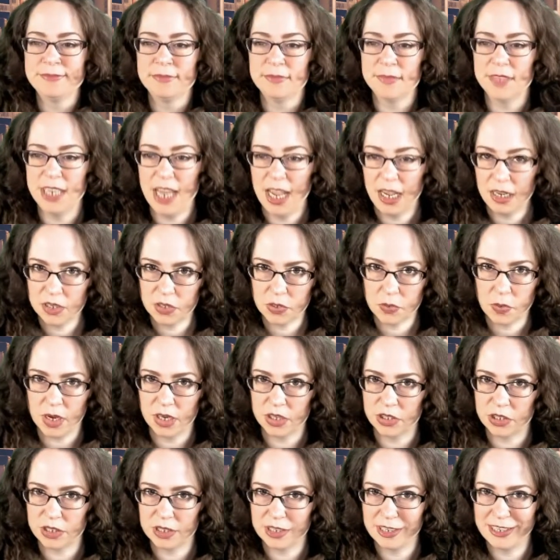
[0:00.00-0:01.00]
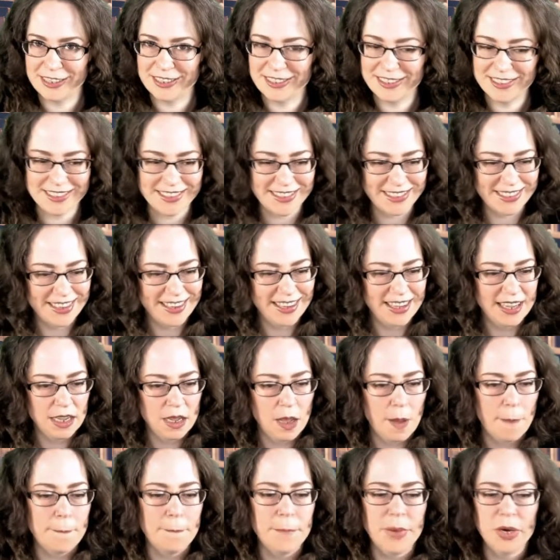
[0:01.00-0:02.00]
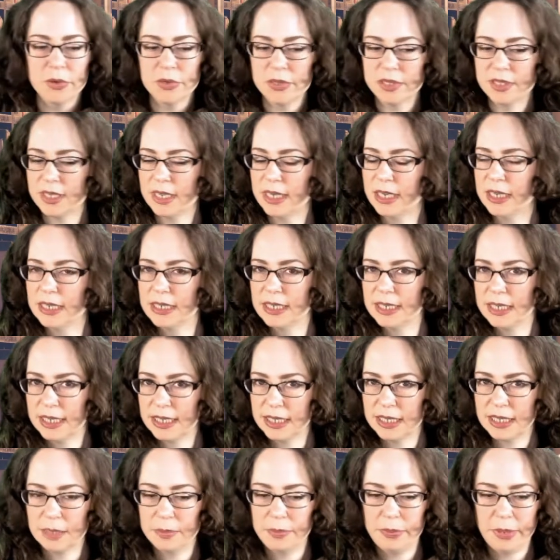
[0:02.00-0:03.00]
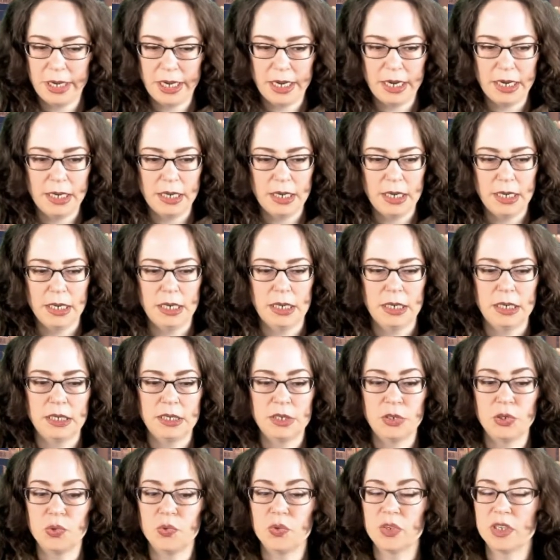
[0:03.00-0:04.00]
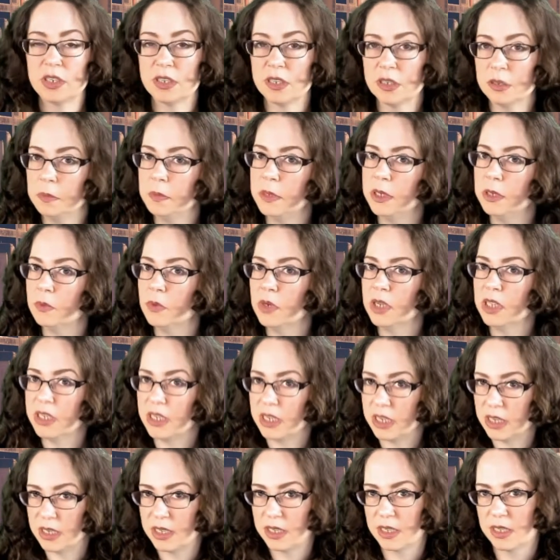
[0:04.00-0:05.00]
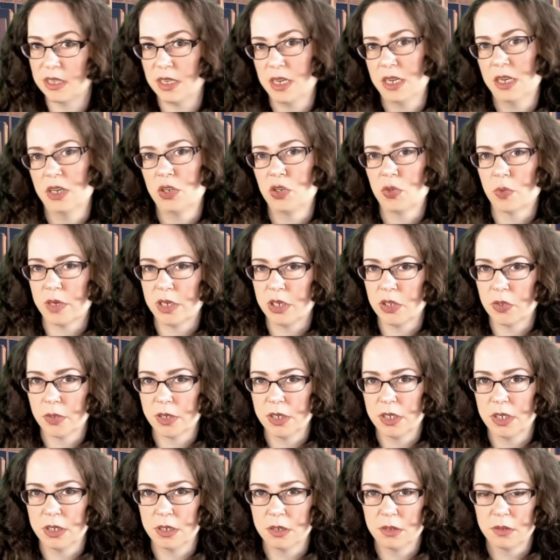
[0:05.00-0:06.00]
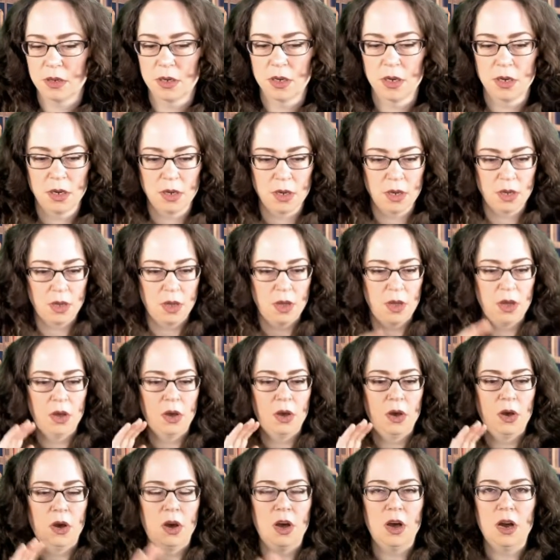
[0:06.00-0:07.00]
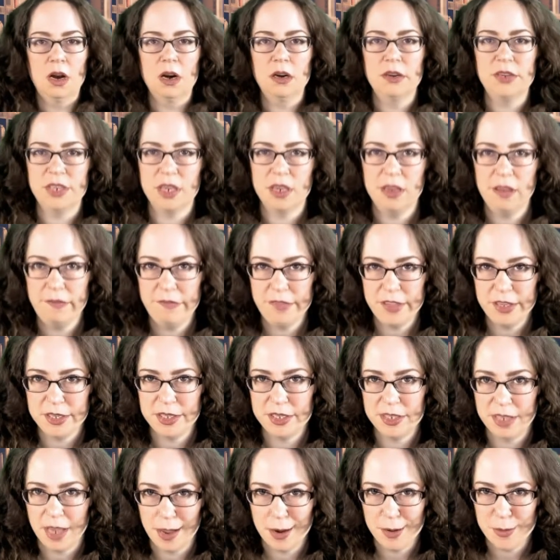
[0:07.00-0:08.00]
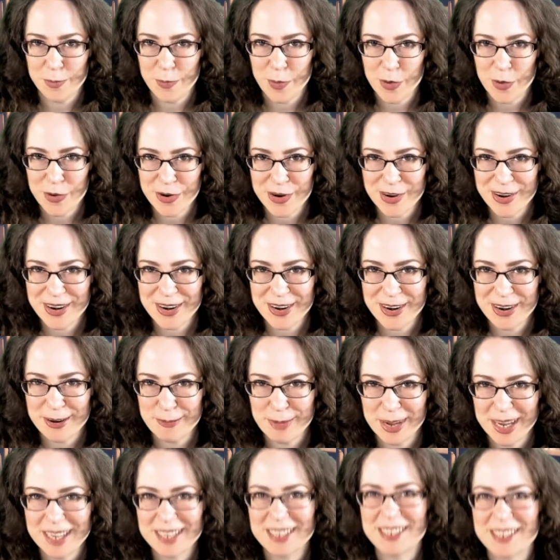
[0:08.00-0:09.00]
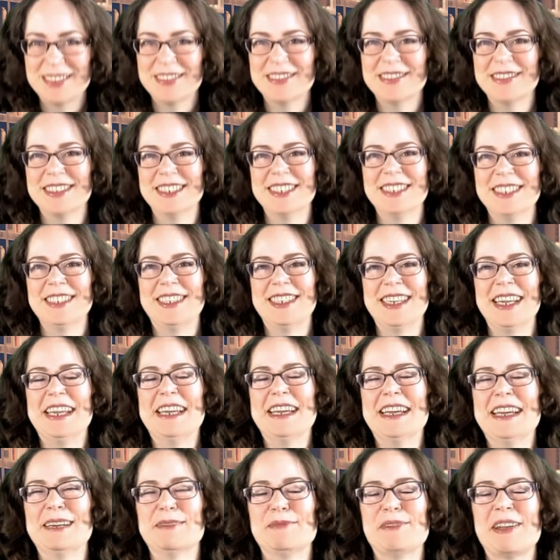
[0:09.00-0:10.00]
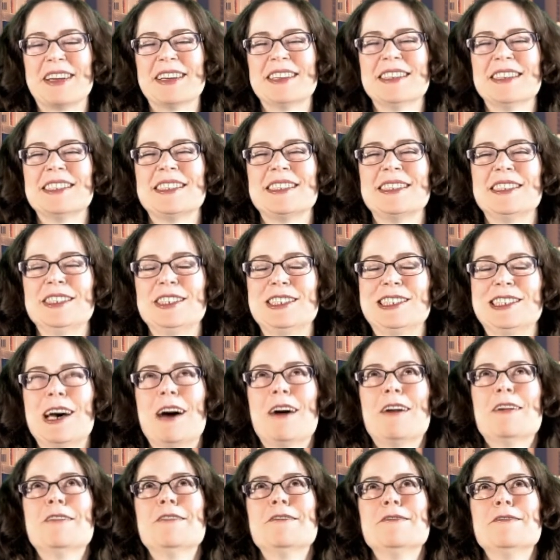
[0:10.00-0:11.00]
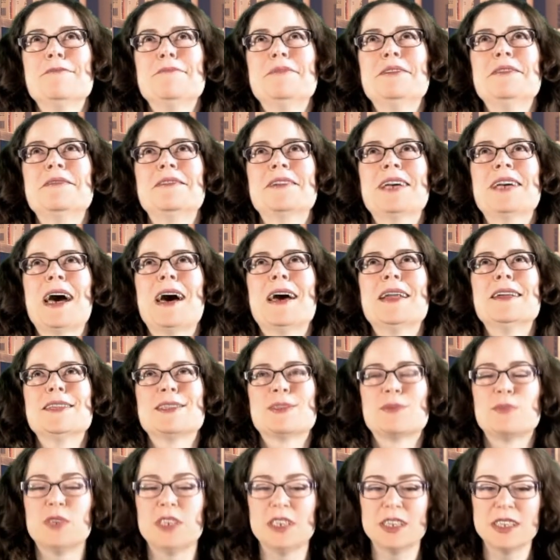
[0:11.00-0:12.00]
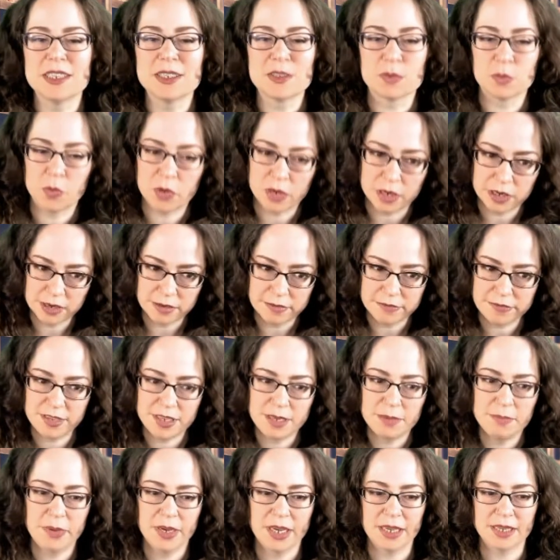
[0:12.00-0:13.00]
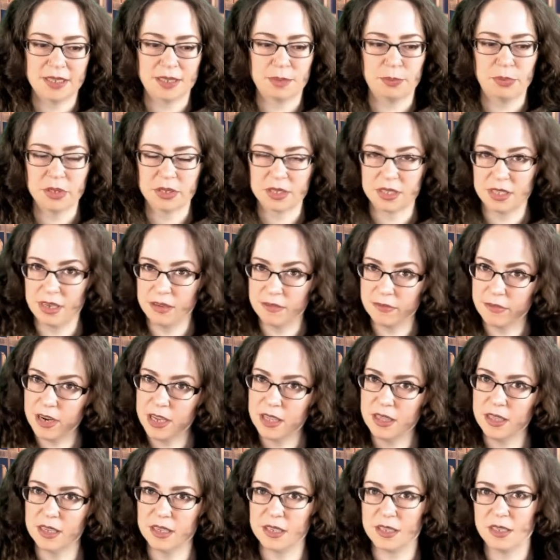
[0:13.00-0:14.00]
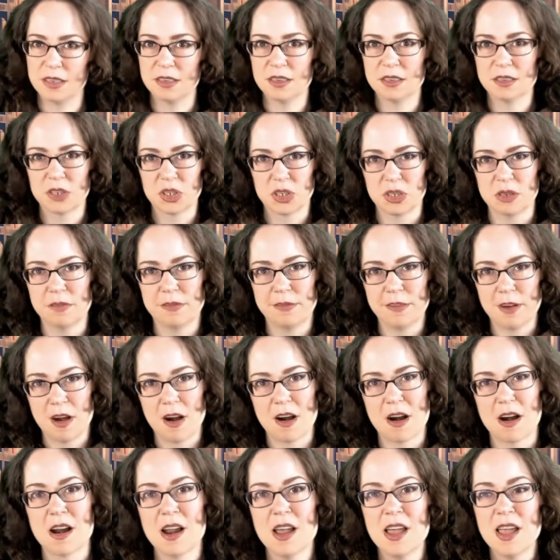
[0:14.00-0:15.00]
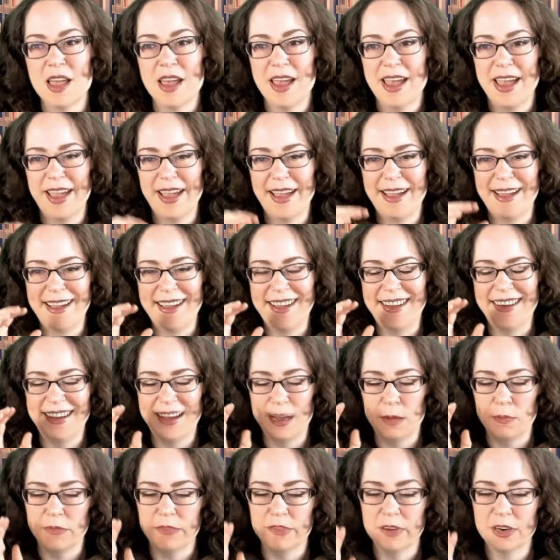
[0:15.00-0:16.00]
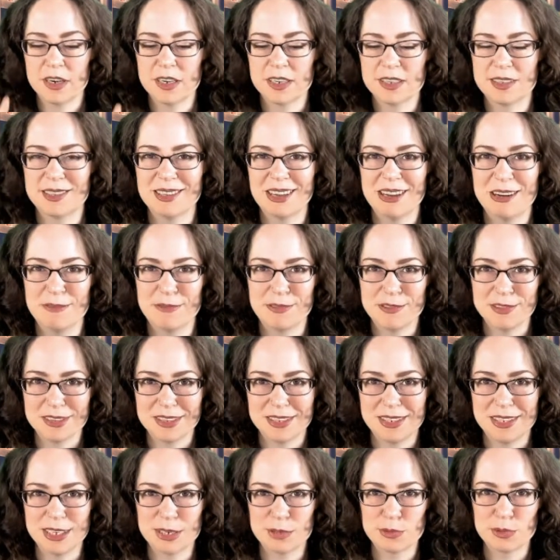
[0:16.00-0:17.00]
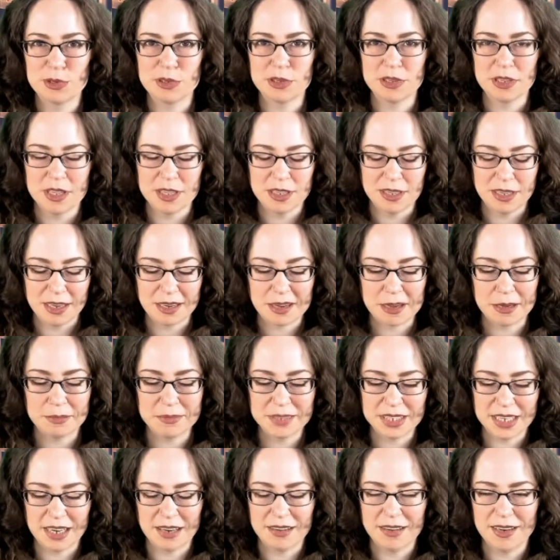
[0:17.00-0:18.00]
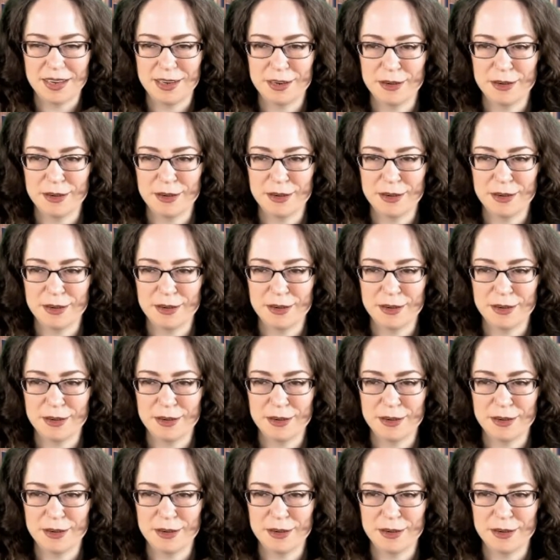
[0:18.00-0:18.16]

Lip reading: Next question is, most anticipated to still be released in 2022. Heart of the Sun Warrior by Su Lin Tan, because Daughter of the Moon Goddess was one of the best books I've read this year so far. And I'm very excited for the sequel that comes out in